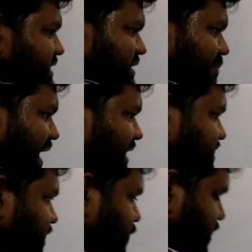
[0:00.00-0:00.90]
is the
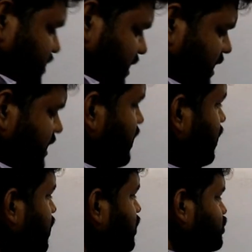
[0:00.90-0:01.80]
balanced equation.
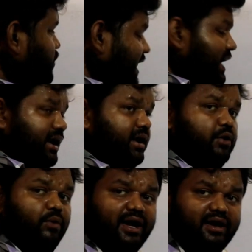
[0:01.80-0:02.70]
So here
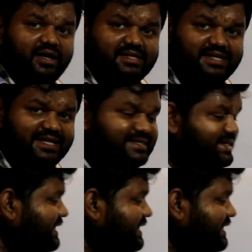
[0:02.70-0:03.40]
you can easily see